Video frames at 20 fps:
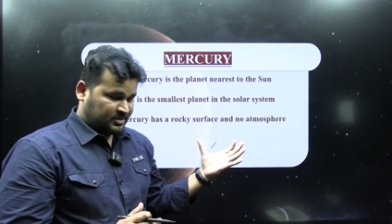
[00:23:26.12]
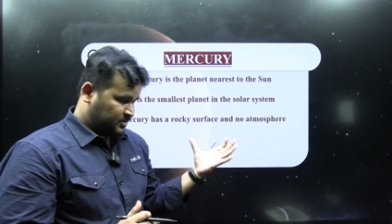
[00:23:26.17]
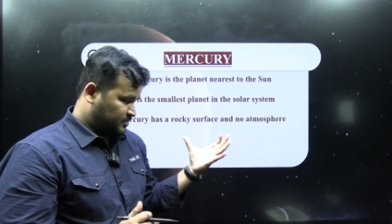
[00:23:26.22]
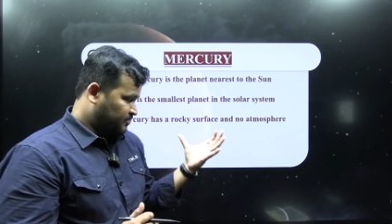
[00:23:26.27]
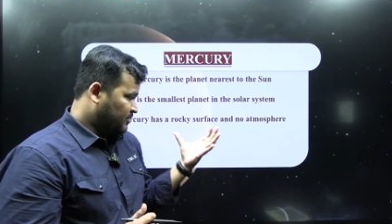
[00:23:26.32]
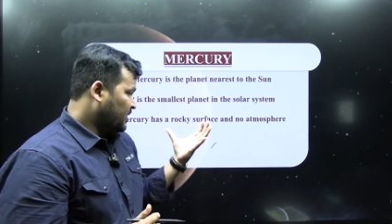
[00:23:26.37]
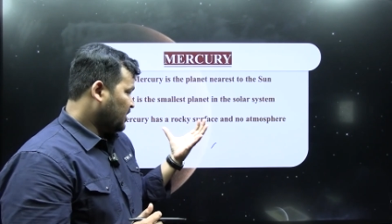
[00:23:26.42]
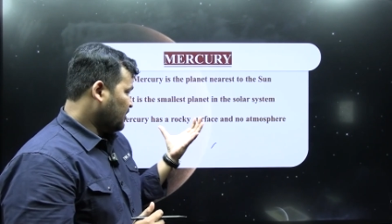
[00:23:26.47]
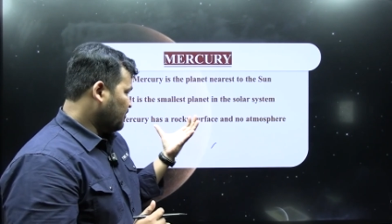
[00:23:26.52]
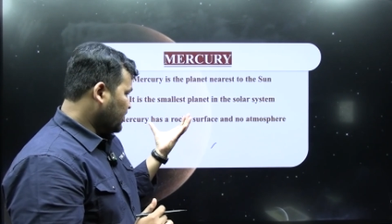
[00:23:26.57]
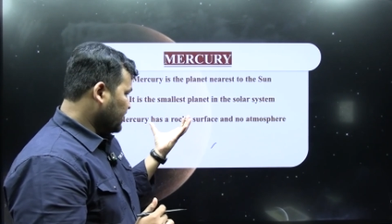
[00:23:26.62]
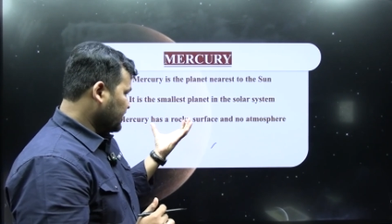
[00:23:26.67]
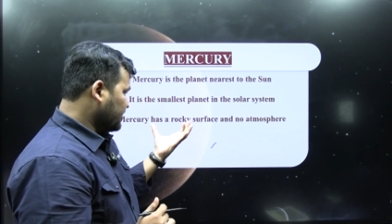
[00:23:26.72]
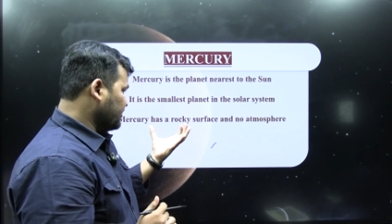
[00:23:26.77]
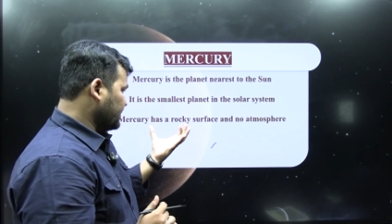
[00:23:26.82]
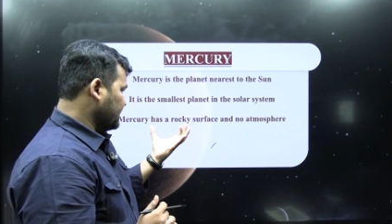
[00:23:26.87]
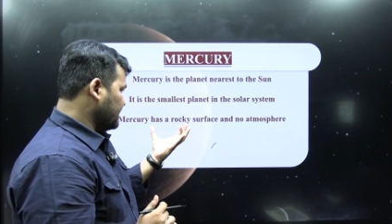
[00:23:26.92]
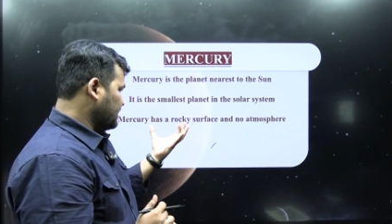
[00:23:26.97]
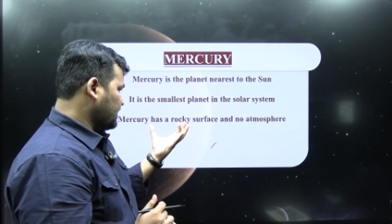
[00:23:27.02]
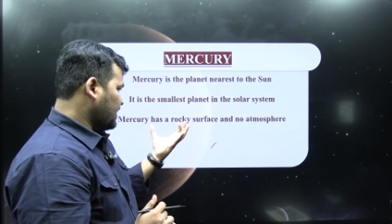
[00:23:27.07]

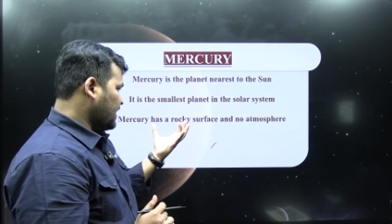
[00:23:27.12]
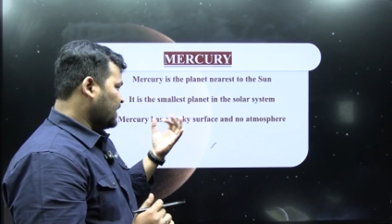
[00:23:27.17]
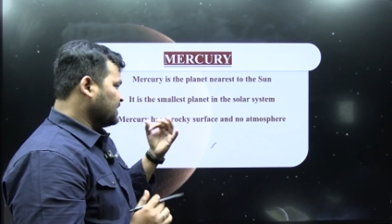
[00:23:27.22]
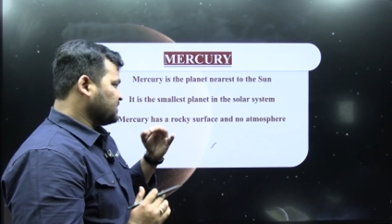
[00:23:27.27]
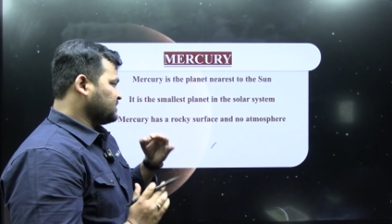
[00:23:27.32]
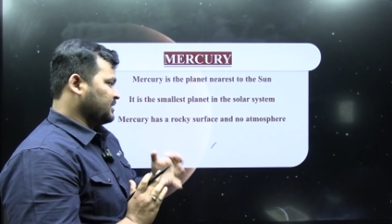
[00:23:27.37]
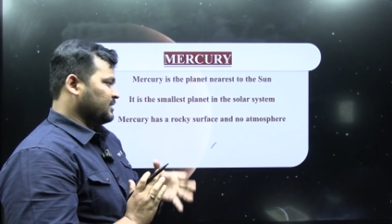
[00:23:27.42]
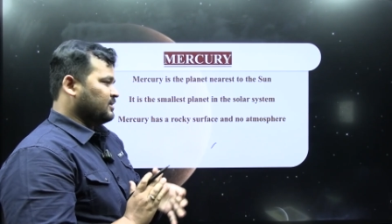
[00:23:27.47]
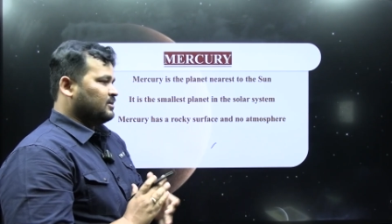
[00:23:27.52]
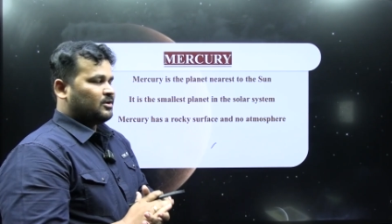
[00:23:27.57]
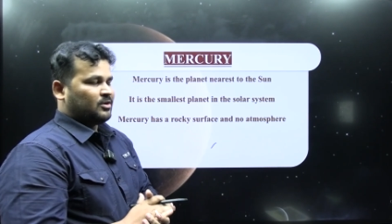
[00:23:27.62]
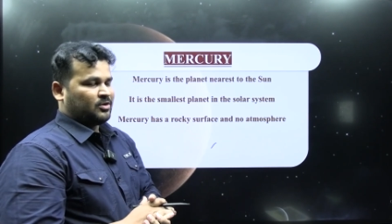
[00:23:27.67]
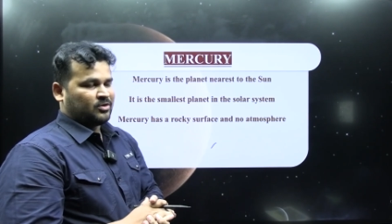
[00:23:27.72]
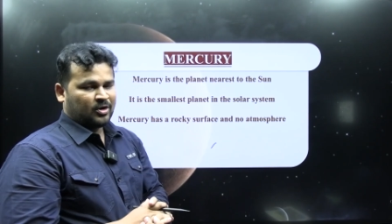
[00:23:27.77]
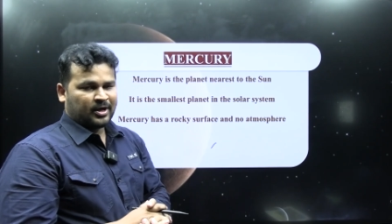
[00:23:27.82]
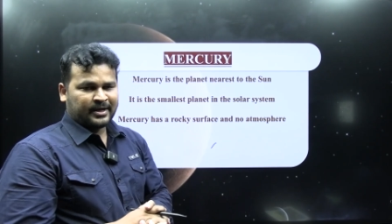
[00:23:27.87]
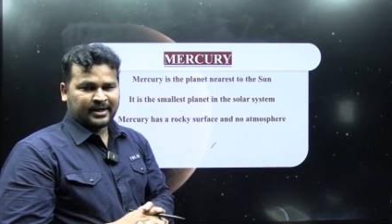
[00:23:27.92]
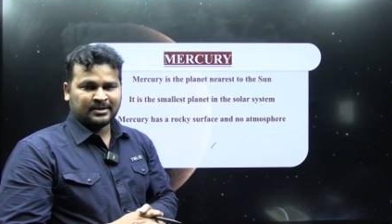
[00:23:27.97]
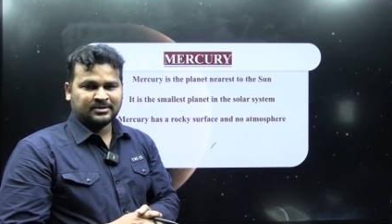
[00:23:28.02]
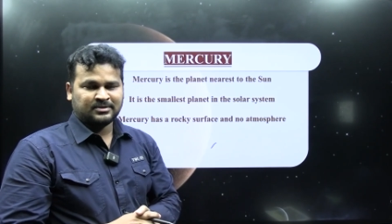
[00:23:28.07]
Mercury has a
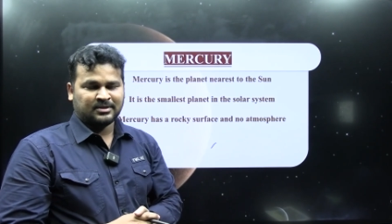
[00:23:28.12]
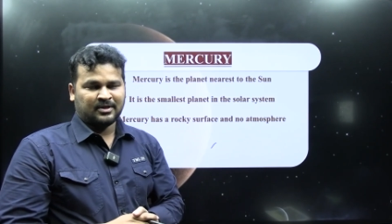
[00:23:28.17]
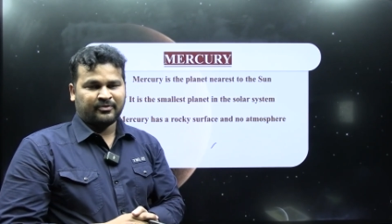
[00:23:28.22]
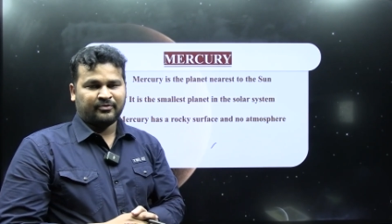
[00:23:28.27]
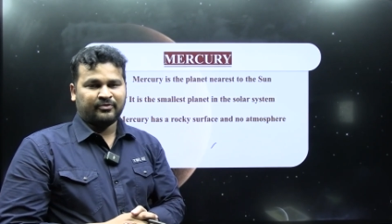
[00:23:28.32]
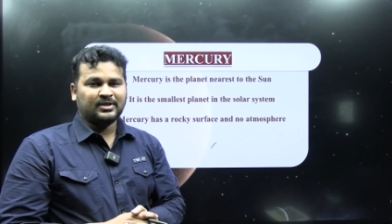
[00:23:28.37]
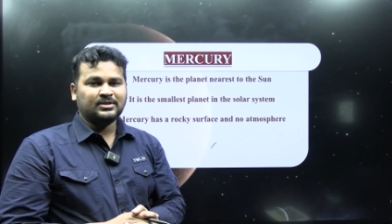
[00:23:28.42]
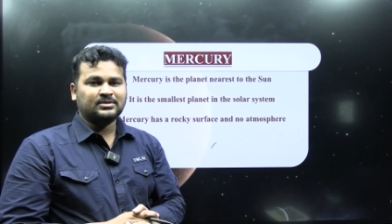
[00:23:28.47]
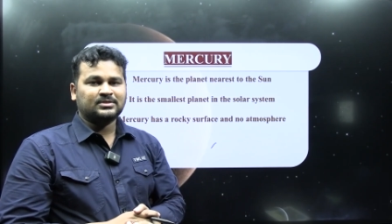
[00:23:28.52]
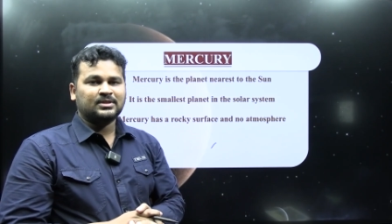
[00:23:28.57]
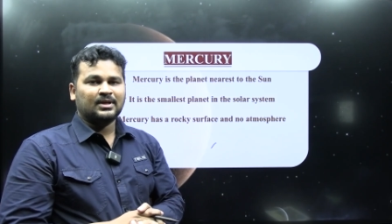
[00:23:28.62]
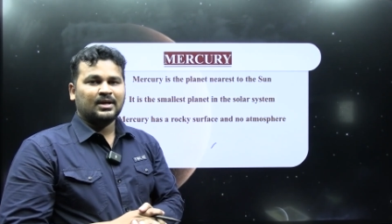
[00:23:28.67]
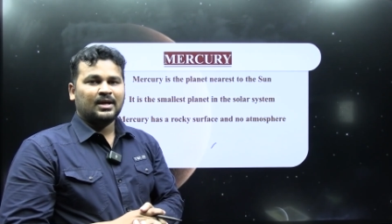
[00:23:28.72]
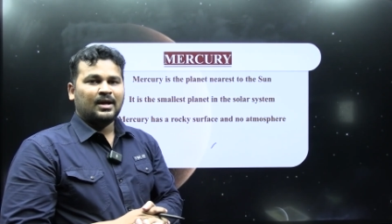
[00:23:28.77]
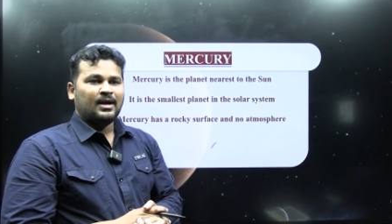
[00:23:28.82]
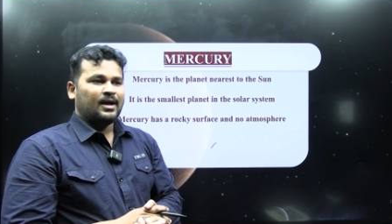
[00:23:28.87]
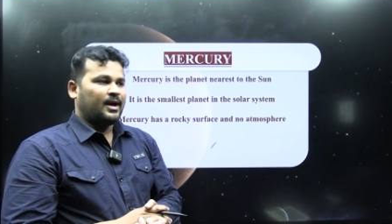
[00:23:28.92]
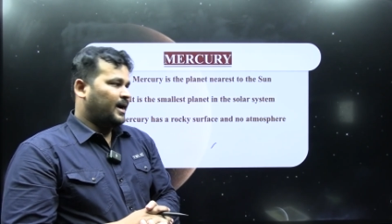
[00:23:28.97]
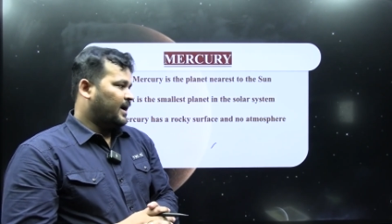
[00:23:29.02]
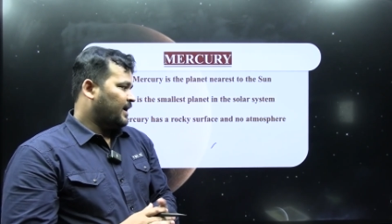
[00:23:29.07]
rocky surface
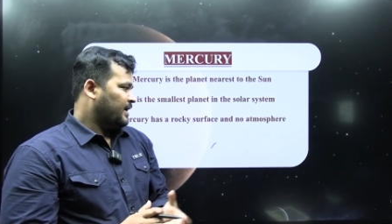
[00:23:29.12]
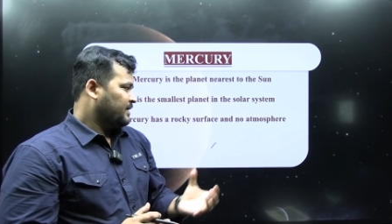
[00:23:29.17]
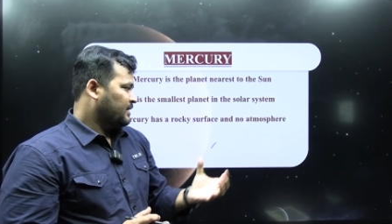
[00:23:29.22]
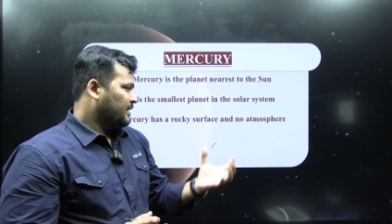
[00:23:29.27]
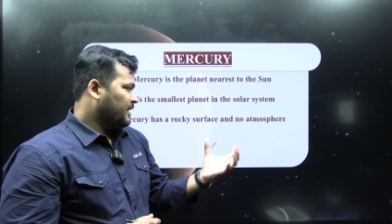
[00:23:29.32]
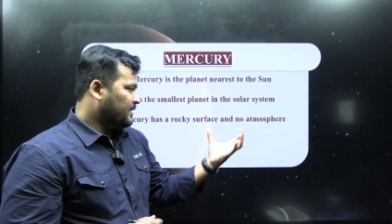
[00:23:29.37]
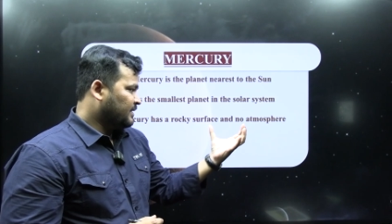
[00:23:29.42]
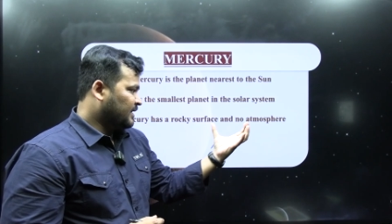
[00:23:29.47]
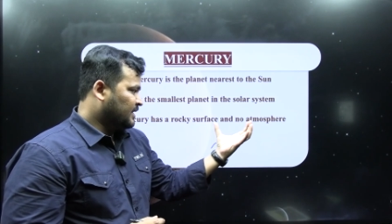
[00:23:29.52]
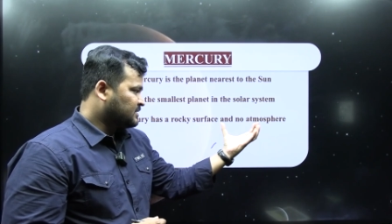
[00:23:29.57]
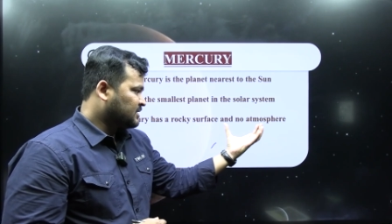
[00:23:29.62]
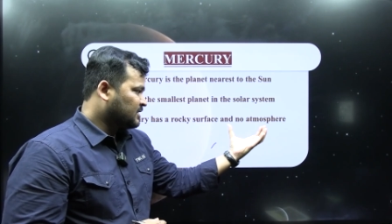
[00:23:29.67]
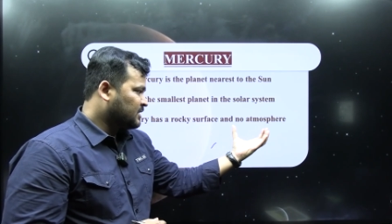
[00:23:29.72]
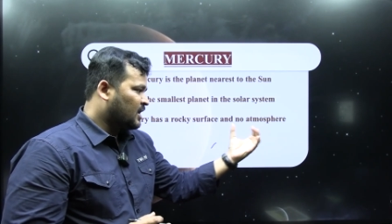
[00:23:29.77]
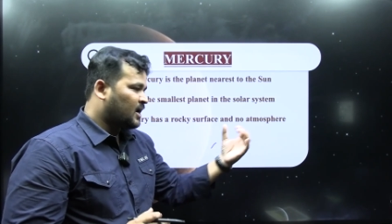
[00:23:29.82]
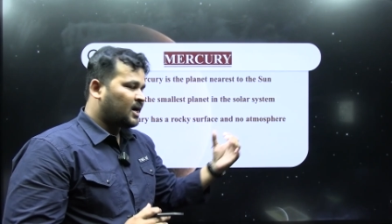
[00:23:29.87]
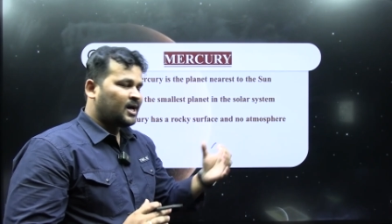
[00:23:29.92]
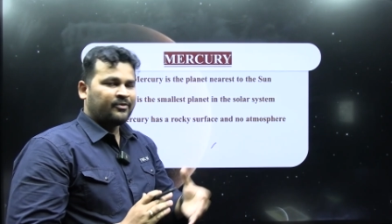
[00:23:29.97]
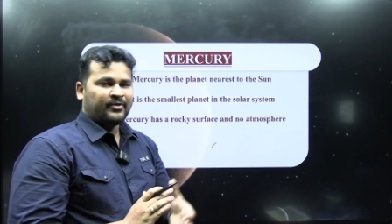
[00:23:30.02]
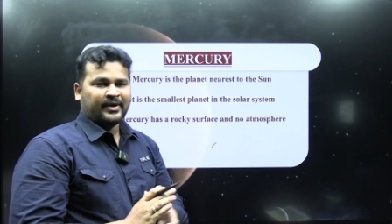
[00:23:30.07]
and it doesn't
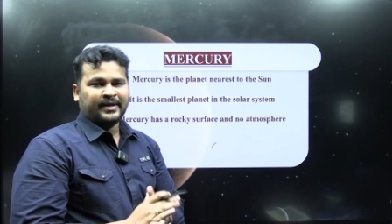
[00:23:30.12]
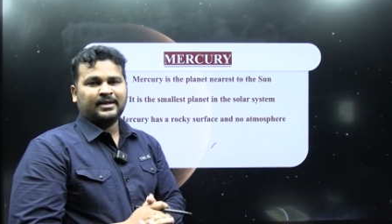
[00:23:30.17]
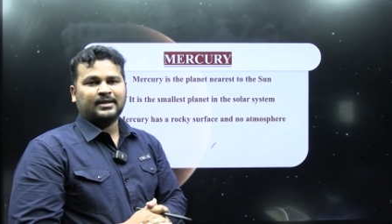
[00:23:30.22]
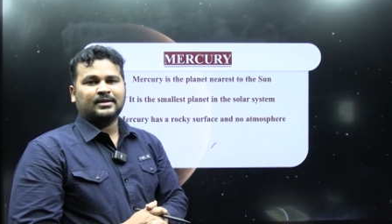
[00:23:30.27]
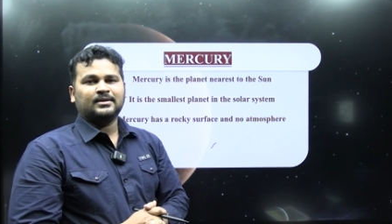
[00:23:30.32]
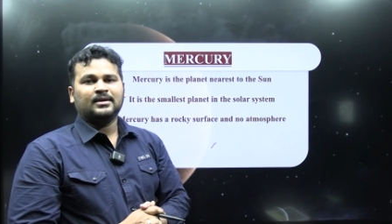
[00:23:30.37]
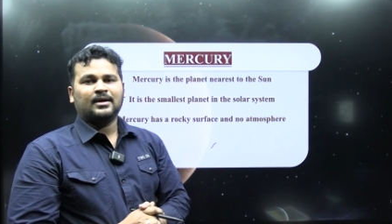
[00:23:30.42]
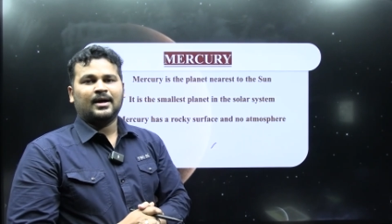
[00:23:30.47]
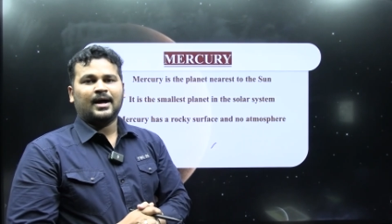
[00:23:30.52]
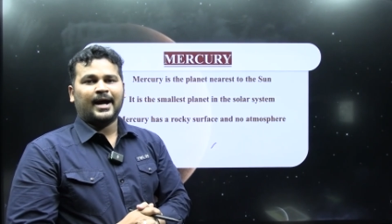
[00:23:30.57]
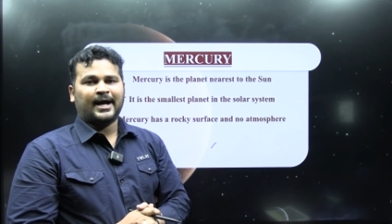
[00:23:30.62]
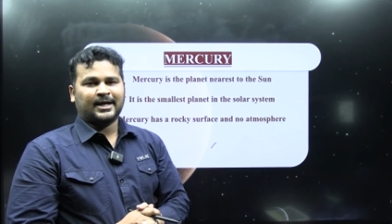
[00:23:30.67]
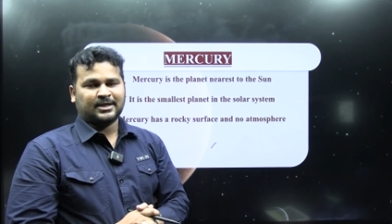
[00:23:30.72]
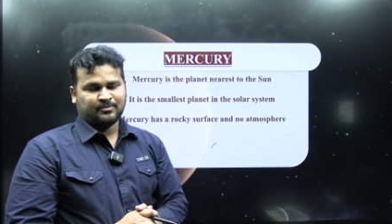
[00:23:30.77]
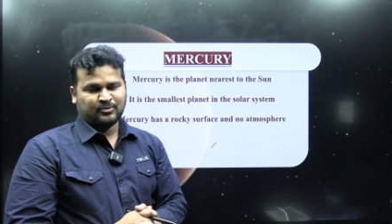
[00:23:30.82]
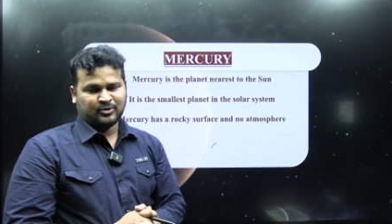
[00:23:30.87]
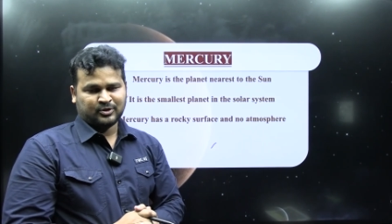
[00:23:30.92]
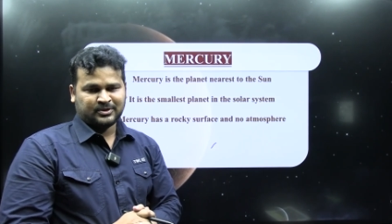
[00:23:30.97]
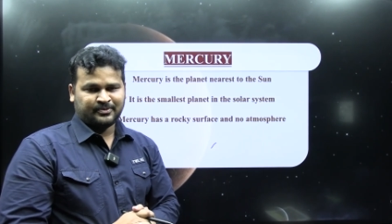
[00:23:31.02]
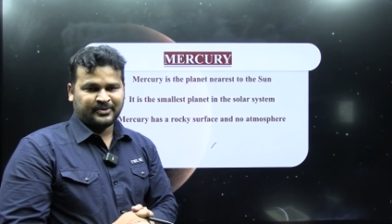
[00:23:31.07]
have any
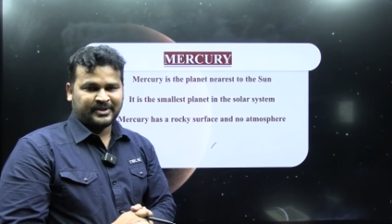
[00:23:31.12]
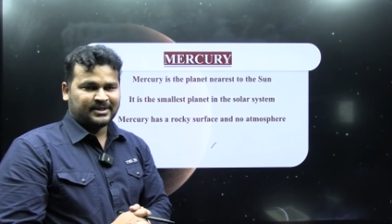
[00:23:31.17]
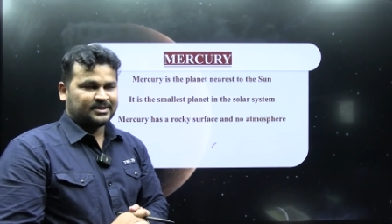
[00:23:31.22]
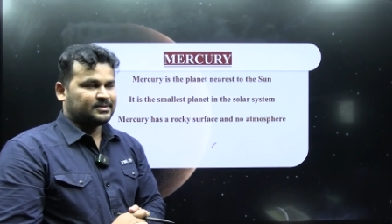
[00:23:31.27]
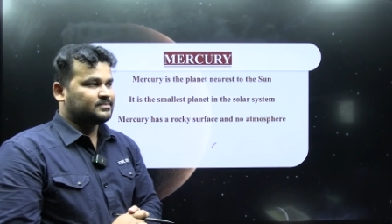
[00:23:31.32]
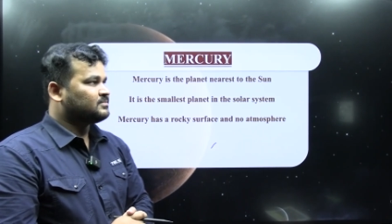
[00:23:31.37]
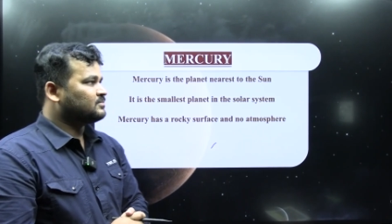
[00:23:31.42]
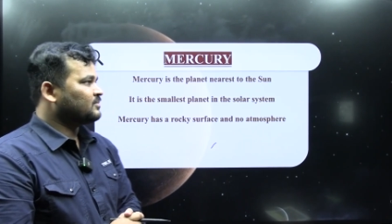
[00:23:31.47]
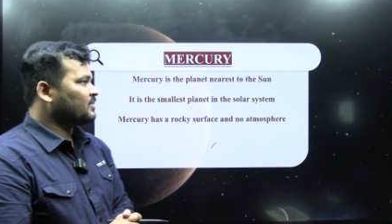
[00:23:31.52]
atmosphere.